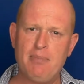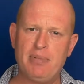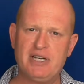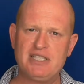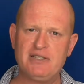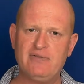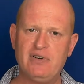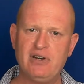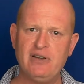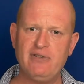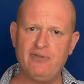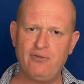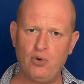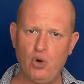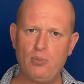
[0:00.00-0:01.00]
But it's a very
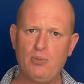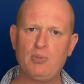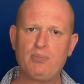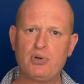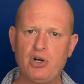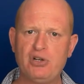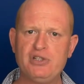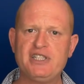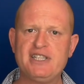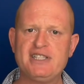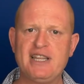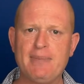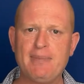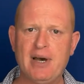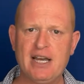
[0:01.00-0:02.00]
formal process
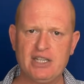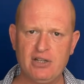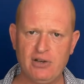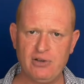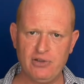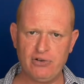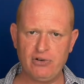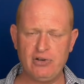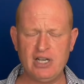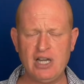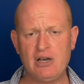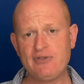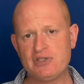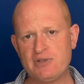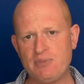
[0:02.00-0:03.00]
they might go through.
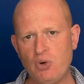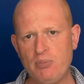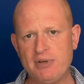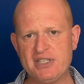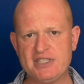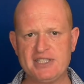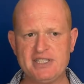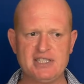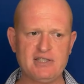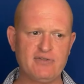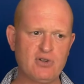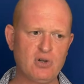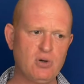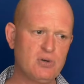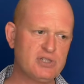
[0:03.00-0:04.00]
Now, for small businesses,
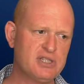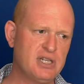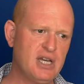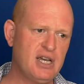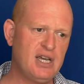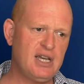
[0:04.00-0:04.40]
of course,